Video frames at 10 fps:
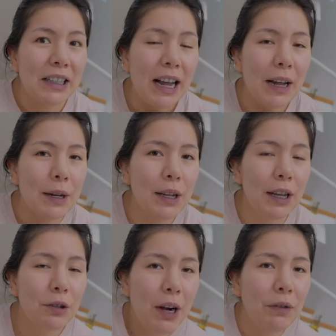on how to
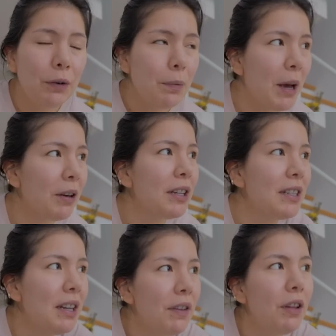like draft your own pattern, because
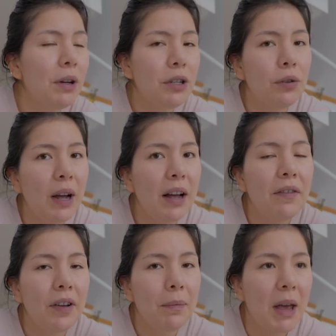even though I do
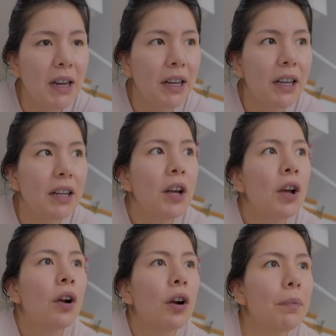have a mannequin,
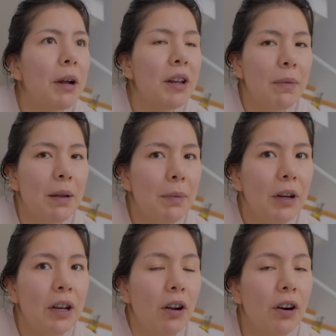her body and my
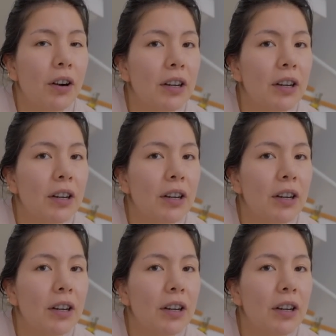body are